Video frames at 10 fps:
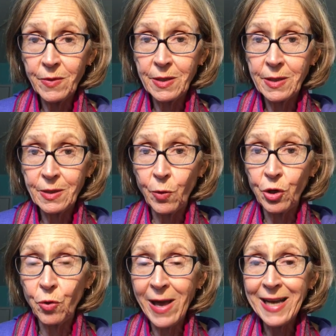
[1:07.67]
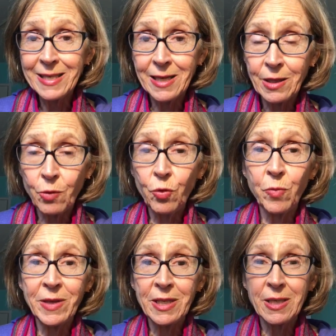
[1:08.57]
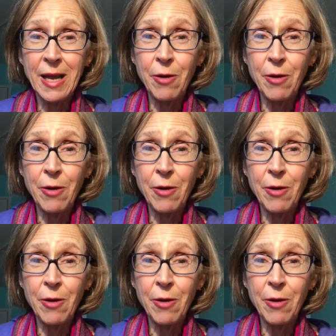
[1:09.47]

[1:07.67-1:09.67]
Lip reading: This is where you exit the room. This is